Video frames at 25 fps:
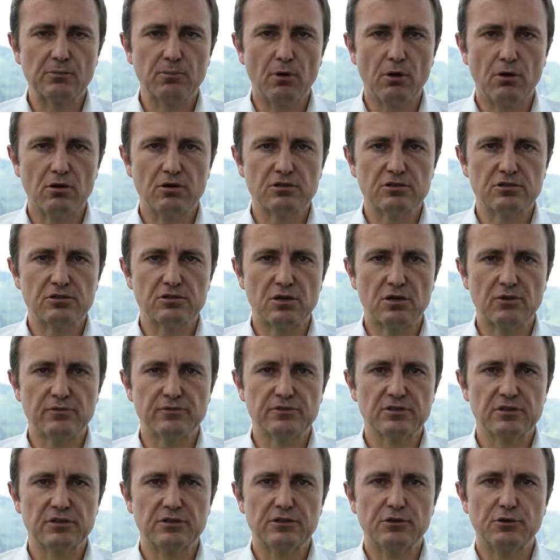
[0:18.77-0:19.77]
blocks of
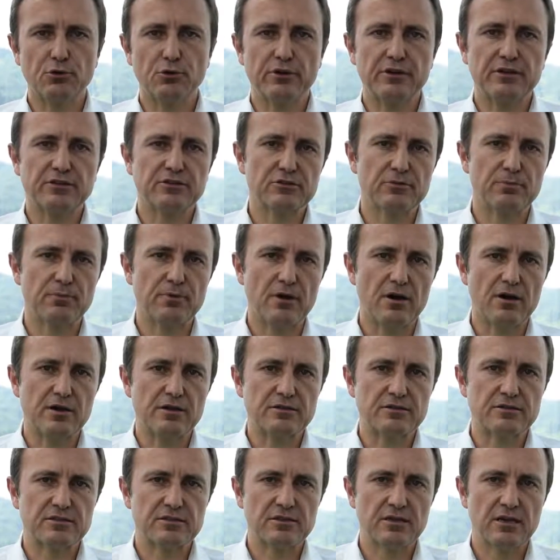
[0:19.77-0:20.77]
turning your
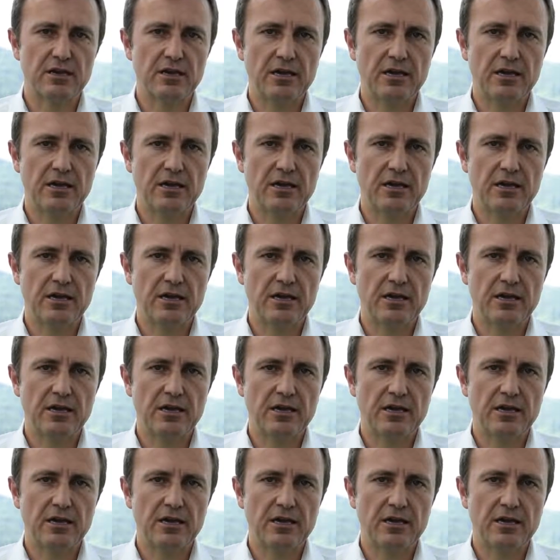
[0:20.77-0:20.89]
enterprise